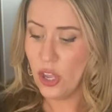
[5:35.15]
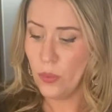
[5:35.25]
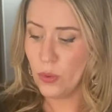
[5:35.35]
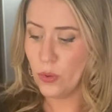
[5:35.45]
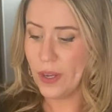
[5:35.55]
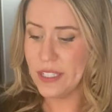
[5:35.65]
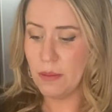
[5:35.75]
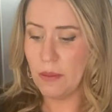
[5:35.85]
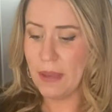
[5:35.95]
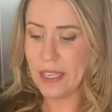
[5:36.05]
We're going to
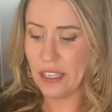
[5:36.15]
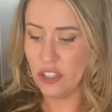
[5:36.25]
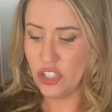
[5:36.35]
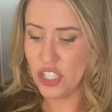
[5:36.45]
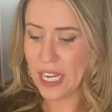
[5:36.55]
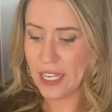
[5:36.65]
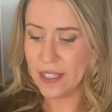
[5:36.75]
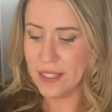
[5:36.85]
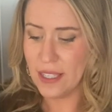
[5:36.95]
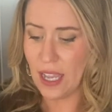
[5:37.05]
be making
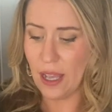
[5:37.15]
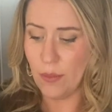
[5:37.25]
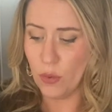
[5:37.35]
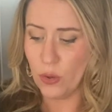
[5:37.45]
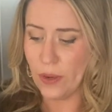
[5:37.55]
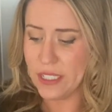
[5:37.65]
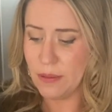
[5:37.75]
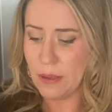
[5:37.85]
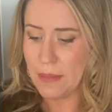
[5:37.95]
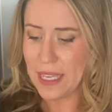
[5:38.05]
shakes. Um, we're going to
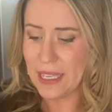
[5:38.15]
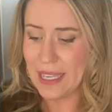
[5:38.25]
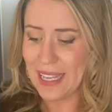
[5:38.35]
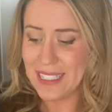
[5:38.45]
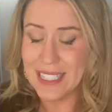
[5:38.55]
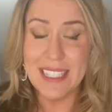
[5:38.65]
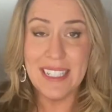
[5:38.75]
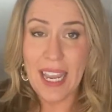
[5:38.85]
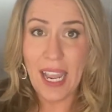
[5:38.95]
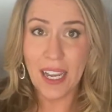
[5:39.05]
be making a
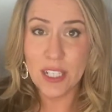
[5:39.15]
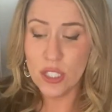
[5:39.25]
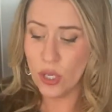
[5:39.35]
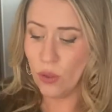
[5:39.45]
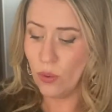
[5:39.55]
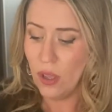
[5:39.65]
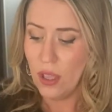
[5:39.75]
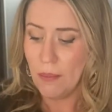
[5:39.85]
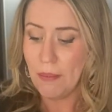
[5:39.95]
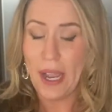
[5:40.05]
snack. So
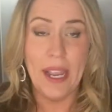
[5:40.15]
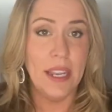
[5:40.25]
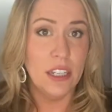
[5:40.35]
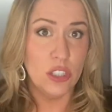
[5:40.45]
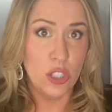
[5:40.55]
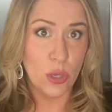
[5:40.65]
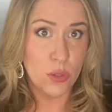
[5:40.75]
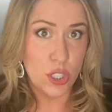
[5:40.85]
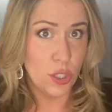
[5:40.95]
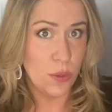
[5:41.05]
my
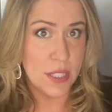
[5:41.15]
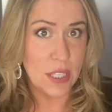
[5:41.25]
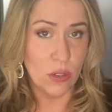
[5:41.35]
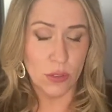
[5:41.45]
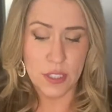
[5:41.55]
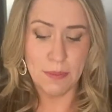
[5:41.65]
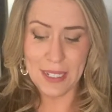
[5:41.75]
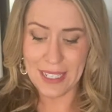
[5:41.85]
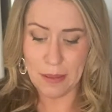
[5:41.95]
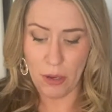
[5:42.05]
go-to is the Ultimate
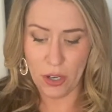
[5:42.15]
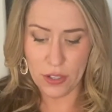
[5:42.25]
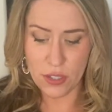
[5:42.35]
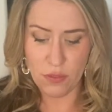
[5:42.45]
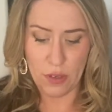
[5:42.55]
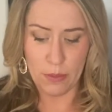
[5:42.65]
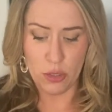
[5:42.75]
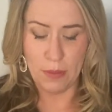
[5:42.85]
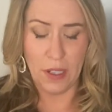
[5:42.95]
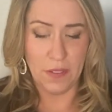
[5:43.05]
E-Bars from
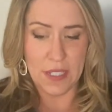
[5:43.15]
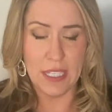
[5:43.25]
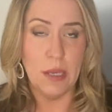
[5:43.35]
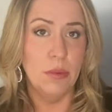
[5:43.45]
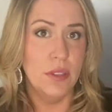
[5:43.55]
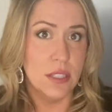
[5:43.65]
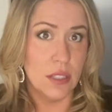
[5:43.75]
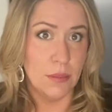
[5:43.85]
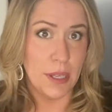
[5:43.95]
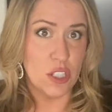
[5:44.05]
Trim Healthy Table. That's
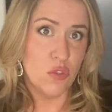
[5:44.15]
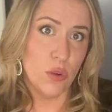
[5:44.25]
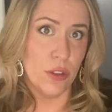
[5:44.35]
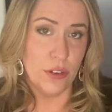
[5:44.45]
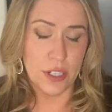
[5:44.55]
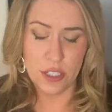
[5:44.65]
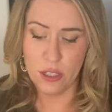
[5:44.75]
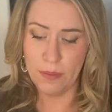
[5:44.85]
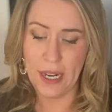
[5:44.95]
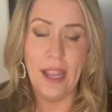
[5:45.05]
on page
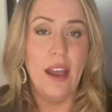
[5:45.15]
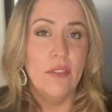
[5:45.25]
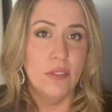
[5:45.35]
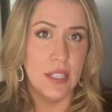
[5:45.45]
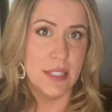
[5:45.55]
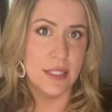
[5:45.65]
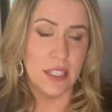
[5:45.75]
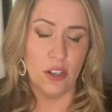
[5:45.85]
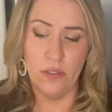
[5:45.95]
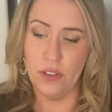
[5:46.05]
432, but I have lists
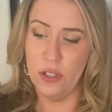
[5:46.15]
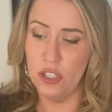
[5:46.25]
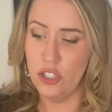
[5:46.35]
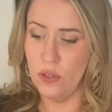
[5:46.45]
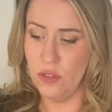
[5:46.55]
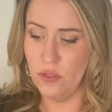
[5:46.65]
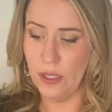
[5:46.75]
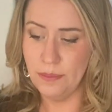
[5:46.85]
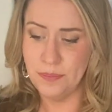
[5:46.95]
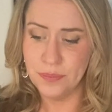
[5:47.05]
here for you to choose from.